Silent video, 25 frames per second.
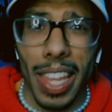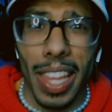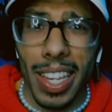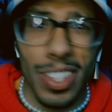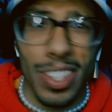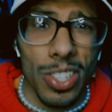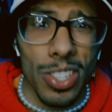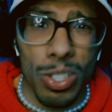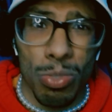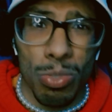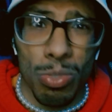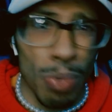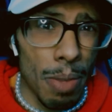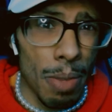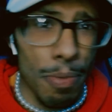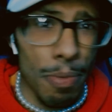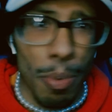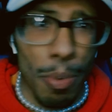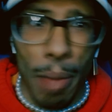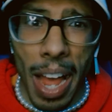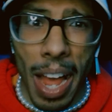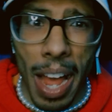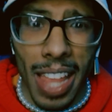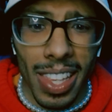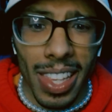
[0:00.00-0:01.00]
They can just swim
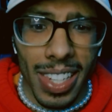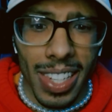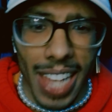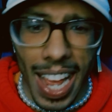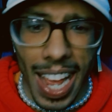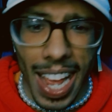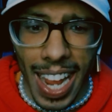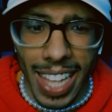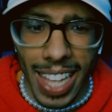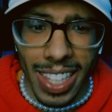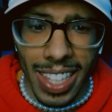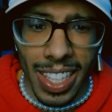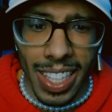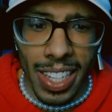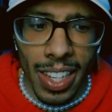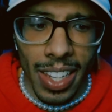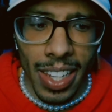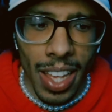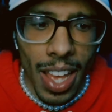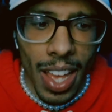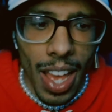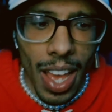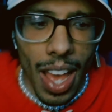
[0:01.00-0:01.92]
from island to island.